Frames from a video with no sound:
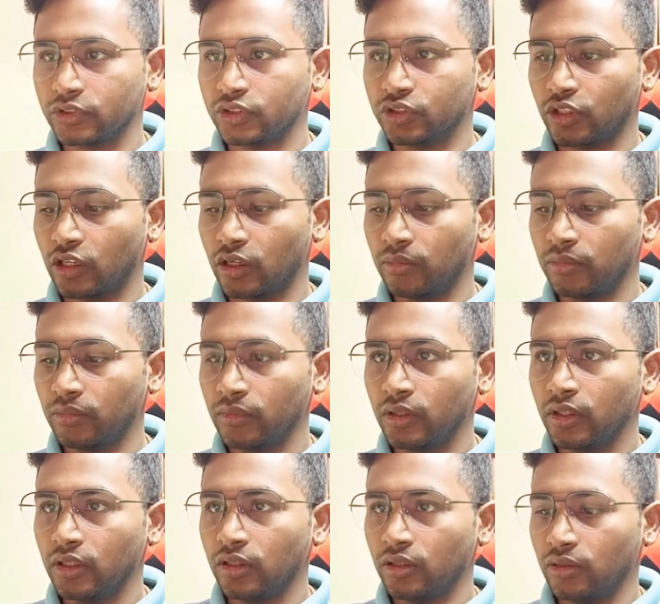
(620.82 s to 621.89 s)
job
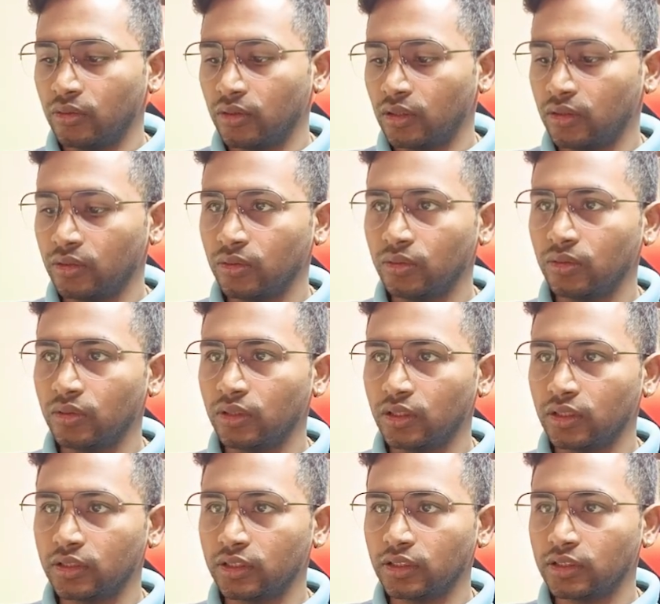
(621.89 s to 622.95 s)
equal
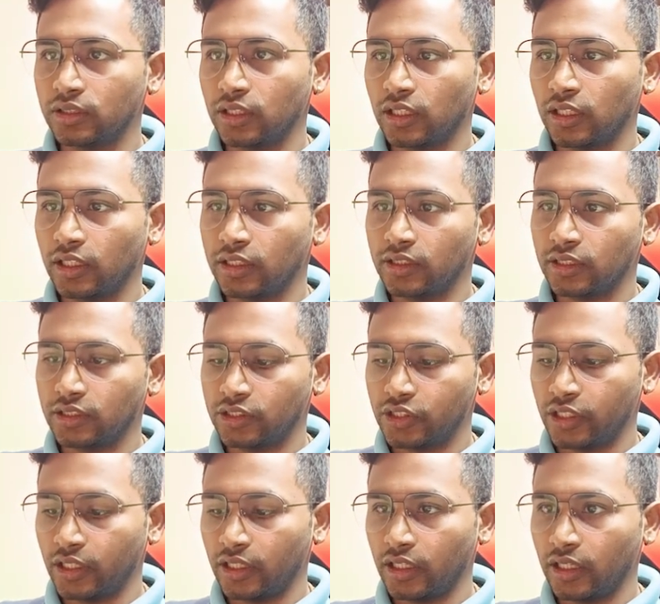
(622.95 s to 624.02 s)
to since clerk is a
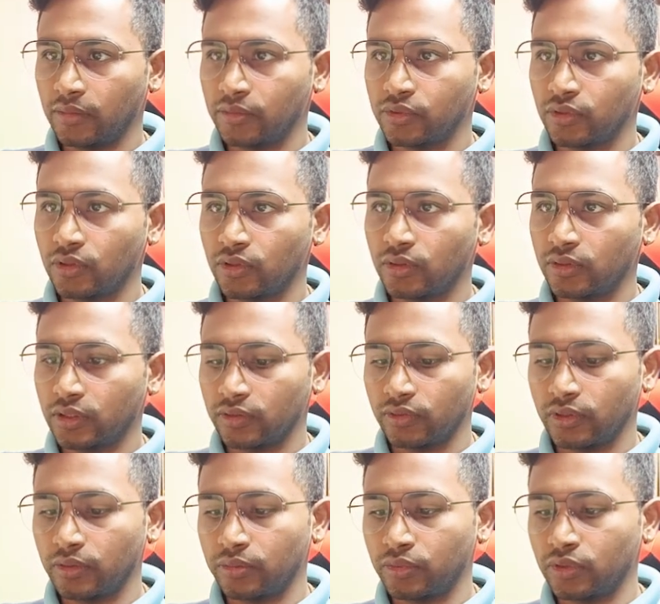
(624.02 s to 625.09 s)
string type, so I
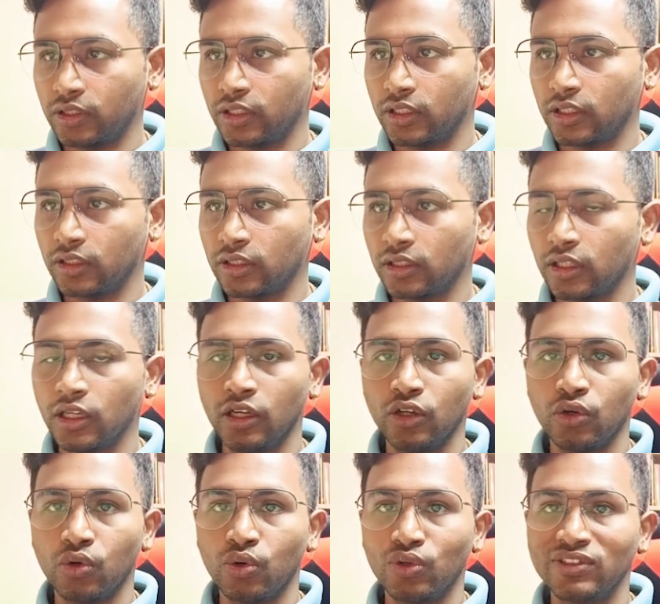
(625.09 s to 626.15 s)
will put it in
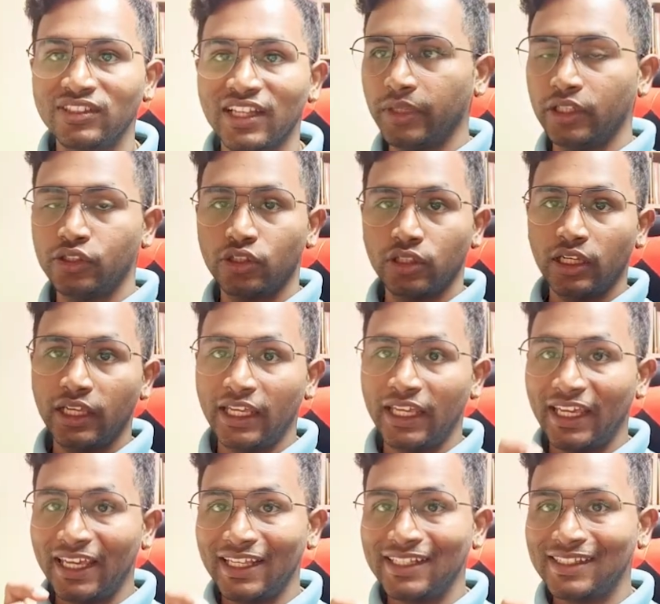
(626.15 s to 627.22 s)
quotes. Make sure the
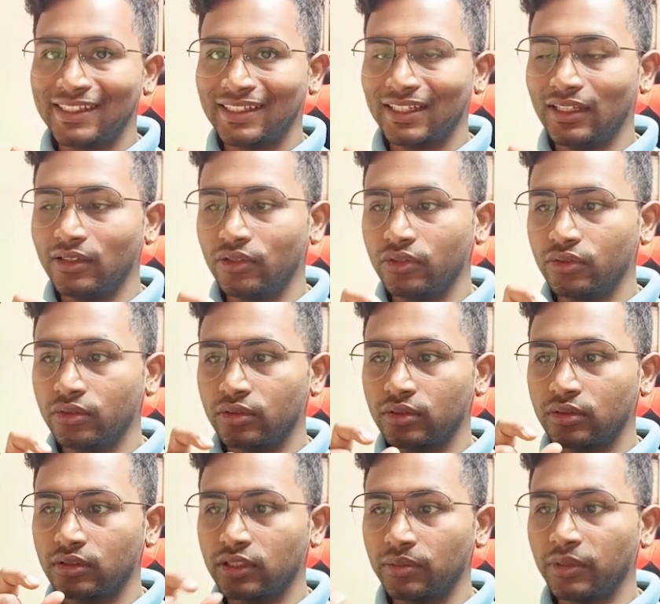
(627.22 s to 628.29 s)
case is
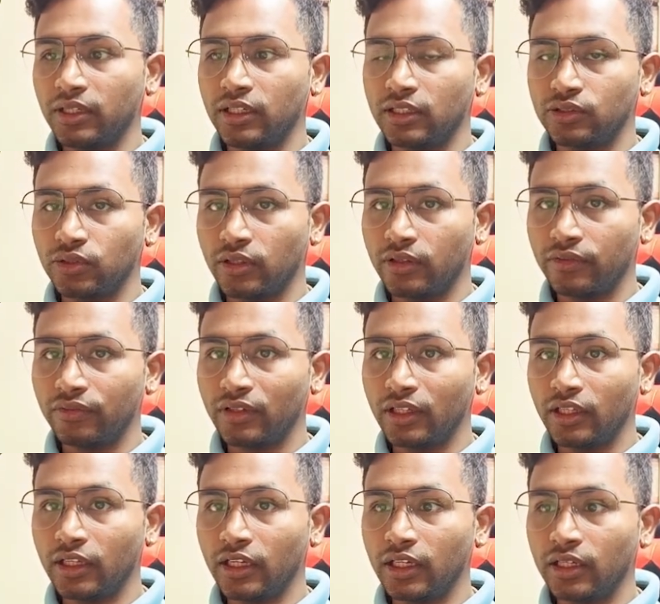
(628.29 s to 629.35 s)
similar. So
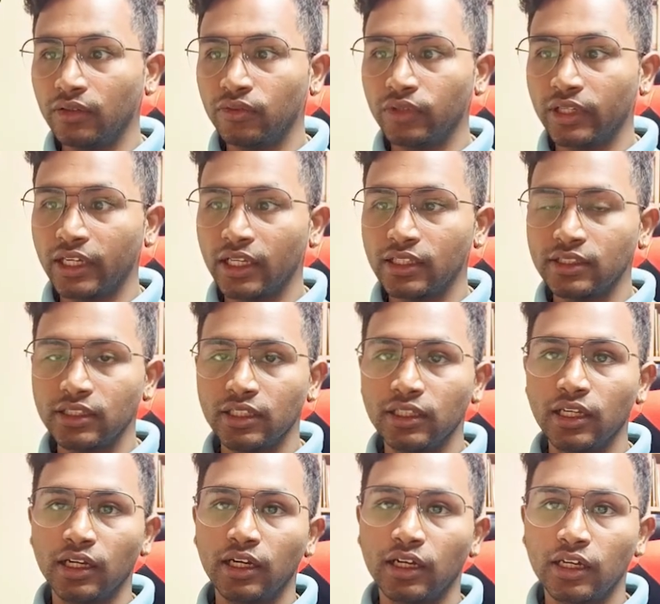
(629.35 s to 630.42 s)
here we can see
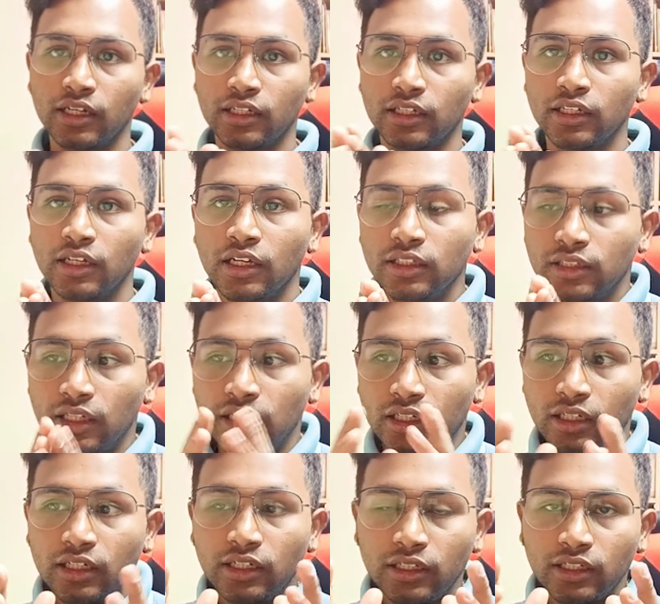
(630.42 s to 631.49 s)
the
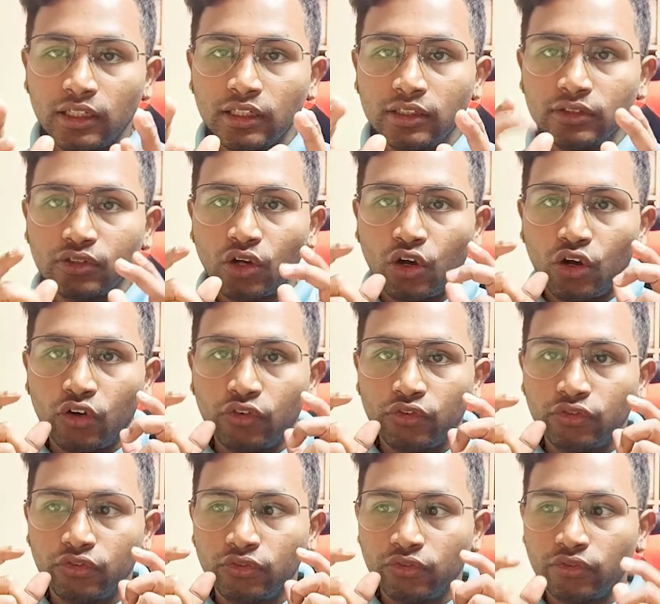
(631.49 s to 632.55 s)
clerk is
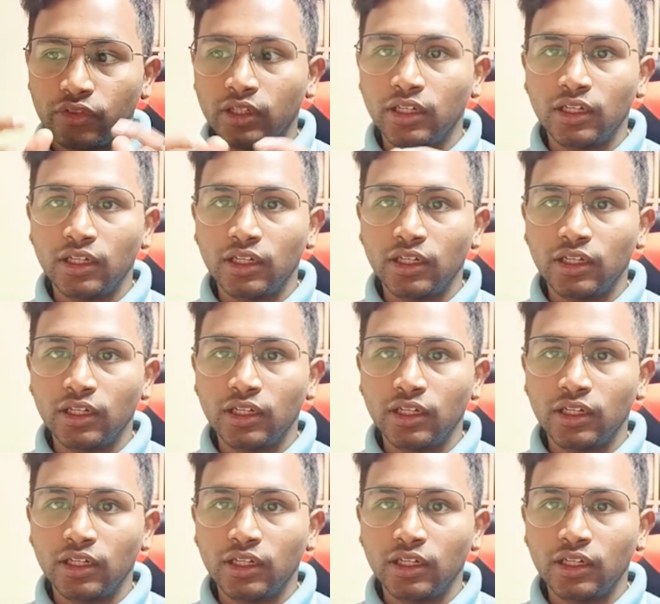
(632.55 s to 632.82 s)
of